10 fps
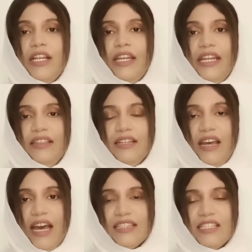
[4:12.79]
in the
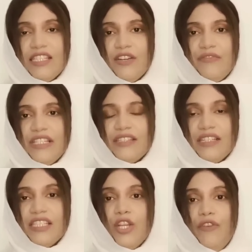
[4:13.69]
other
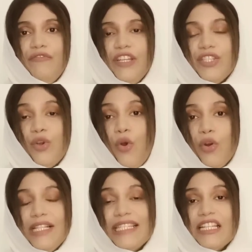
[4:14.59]
services, which
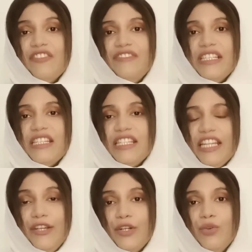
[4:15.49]
all services
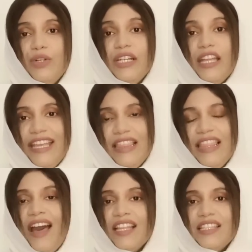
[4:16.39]
included in
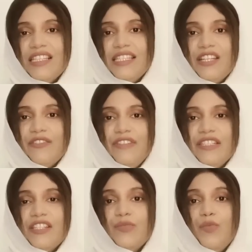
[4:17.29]
the other
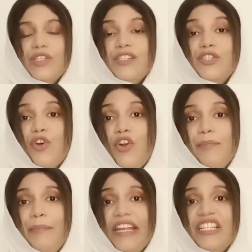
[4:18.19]
services was
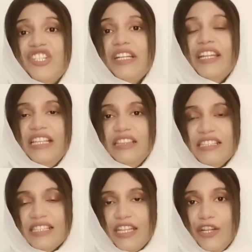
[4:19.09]
not mentioned in
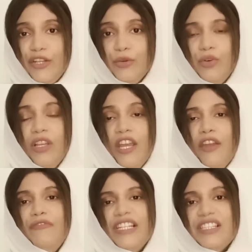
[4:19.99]
the schedule,
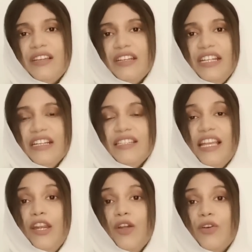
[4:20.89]
which creates
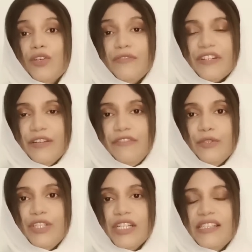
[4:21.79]
a lot of
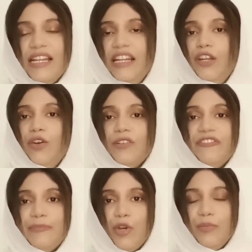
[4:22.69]
confusions and a lot
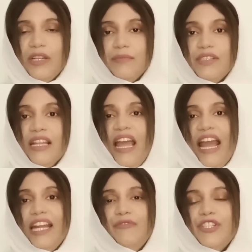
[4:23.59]
of problems,
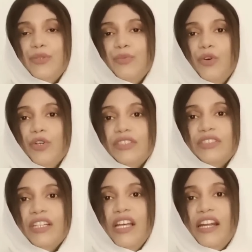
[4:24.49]
and which
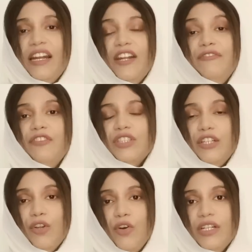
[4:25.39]
was run for the
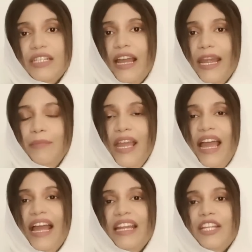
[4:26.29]
long time,
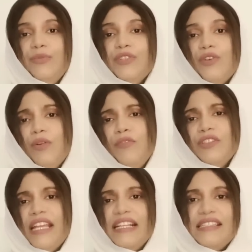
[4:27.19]
and it was
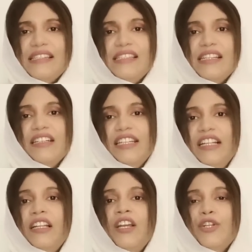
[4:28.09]
almost existed
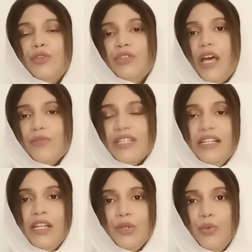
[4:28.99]
till
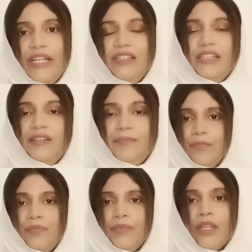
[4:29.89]
2020
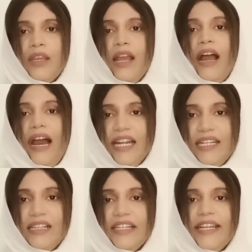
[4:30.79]

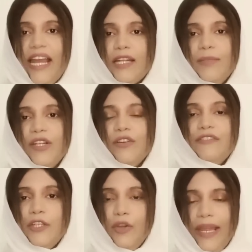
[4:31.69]
until the enactment
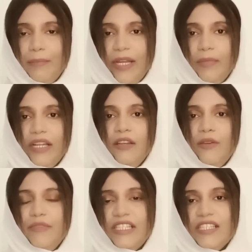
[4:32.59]
of new
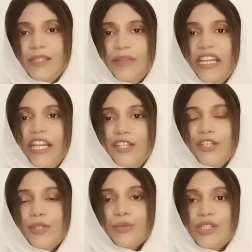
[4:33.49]
amendment which is being
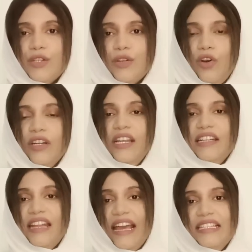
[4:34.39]
introduced on
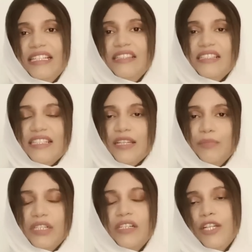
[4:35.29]
19th
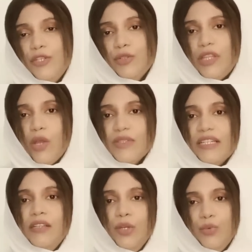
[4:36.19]
December
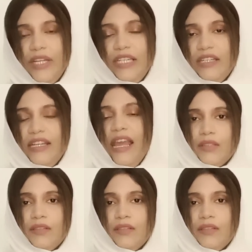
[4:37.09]
2020.